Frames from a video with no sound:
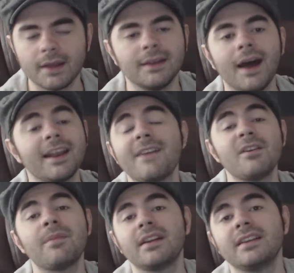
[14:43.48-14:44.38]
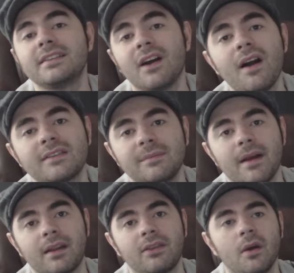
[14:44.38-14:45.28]
Not everybody talks
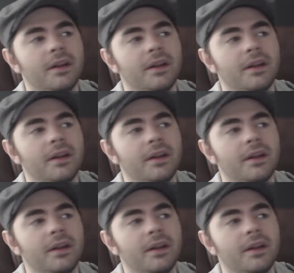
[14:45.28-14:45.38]
about it though,